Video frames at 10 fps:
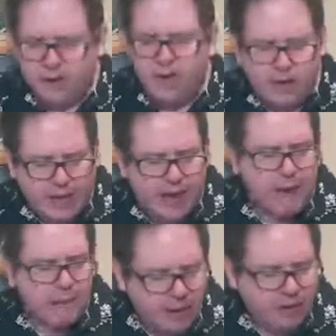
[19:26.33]
They
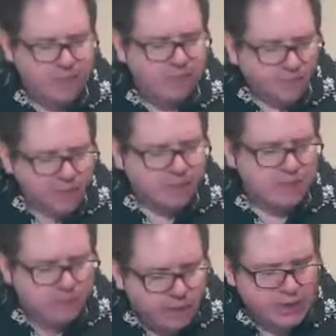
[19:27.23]
frizz
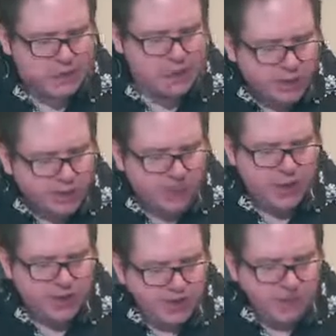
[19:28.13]
frizzle for
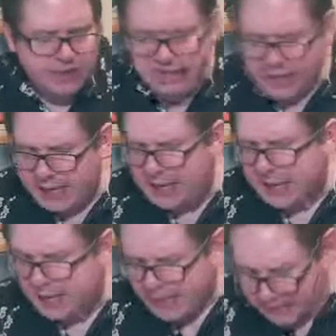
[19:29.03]
30 days.